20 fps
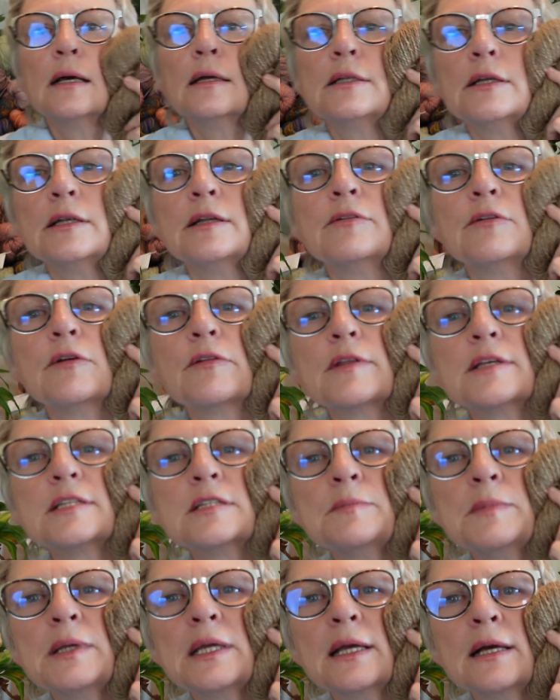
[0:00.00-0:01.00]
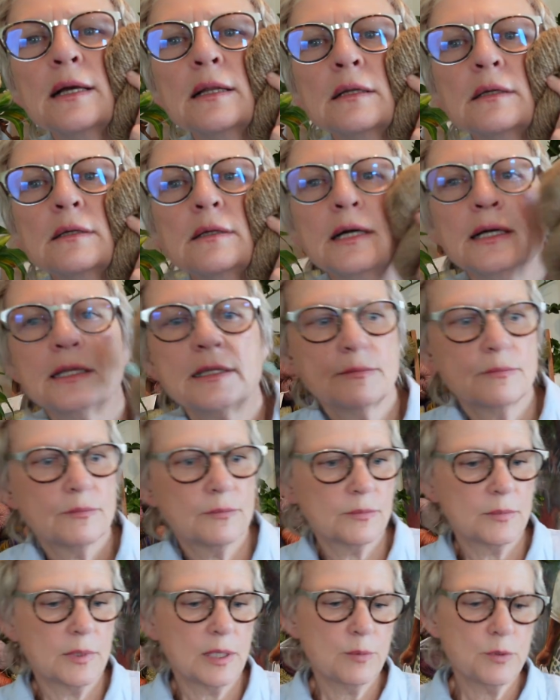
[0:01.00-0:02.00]
I don't even know if that's a me colour.
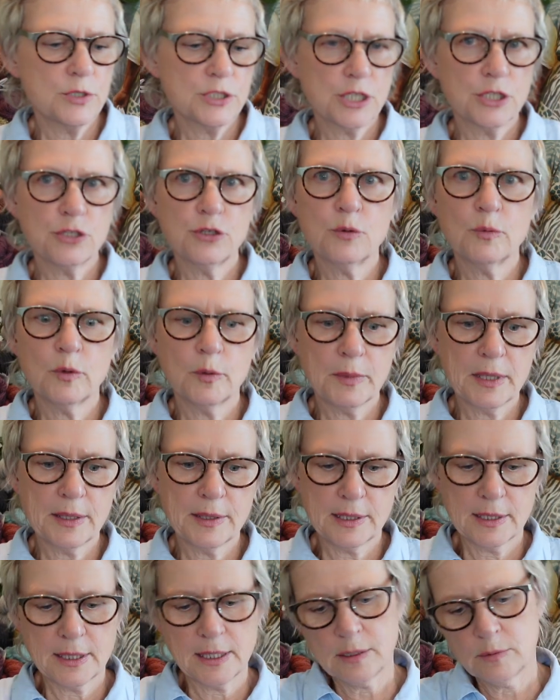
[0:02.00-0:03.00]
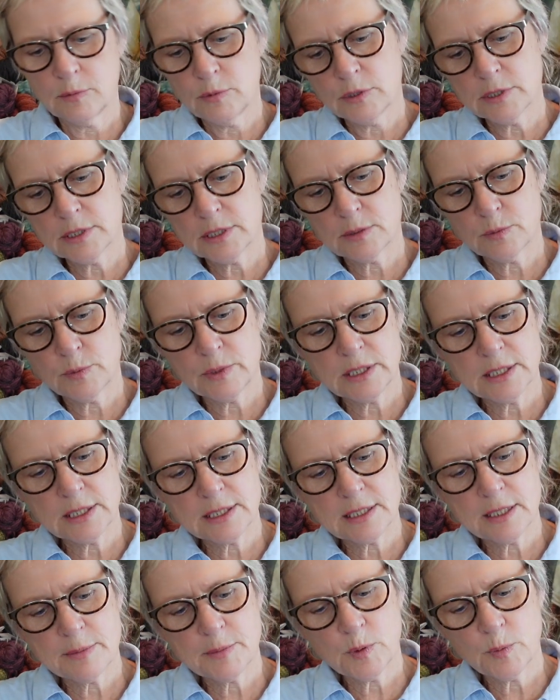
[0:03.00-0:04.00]
I wish I knew what my colour was, winter,
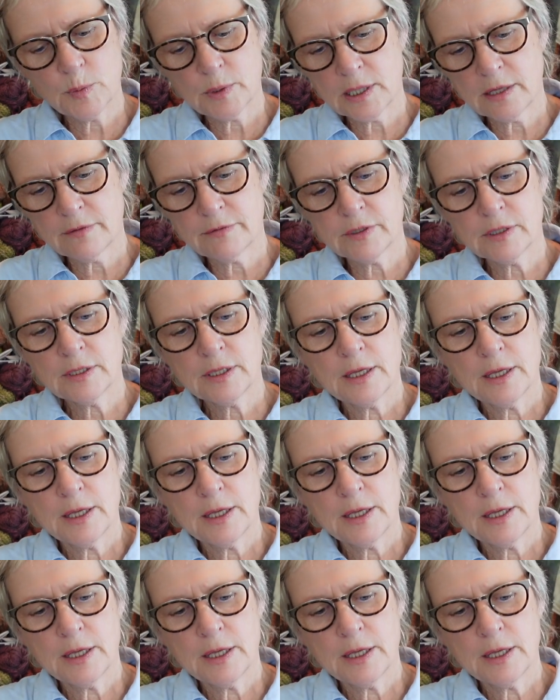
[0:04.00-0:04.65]
summer, whatever.